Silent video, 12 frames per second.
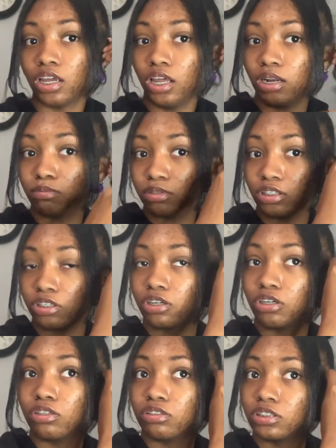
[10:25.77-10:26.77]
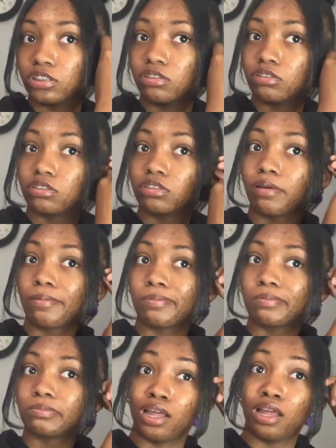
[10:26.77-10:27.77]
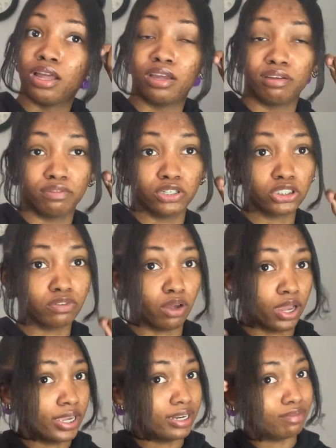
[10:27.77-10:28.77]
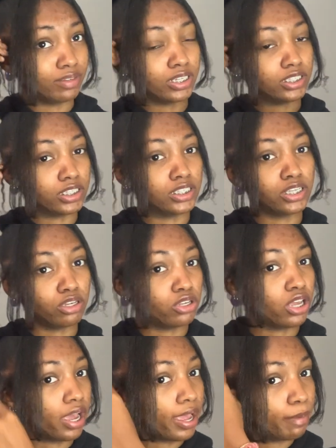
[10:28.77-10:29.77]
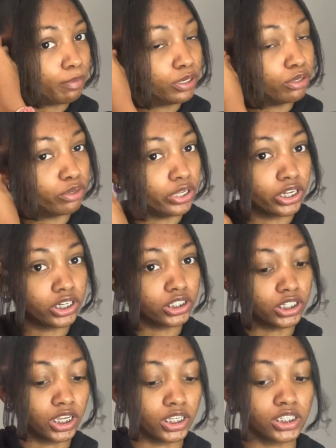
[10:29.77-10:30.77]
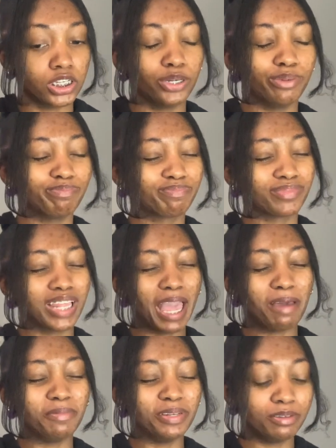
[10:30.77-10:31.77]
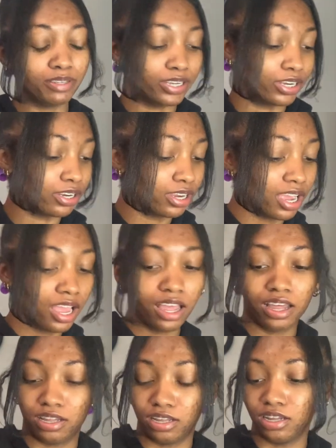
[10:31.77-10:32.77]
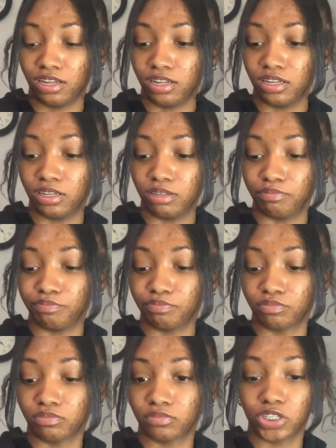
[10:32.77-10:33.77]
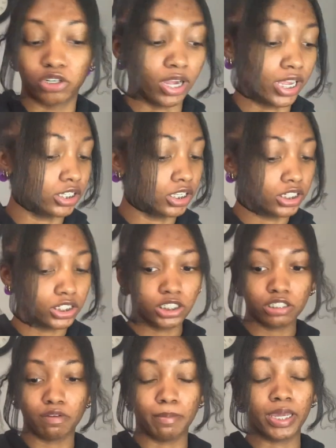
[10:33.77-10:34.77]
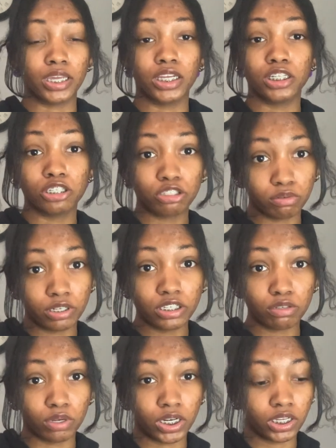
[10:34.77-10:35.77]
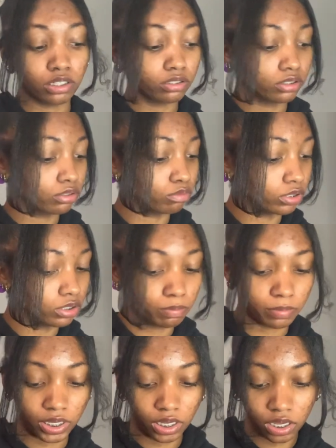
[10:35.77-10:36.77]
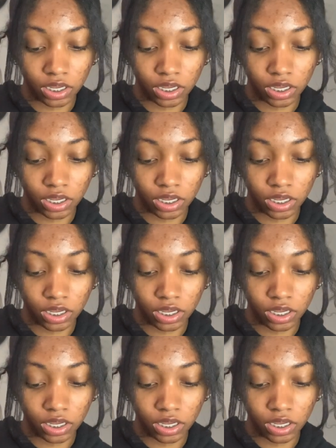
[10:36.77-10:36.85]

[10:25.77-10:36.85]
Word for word: I'm gonna curl these. First of all, I didn't even get to tell y'all Happy New Year's yet, so Happy New Year. Um, congratulations for making it to 2020 with me.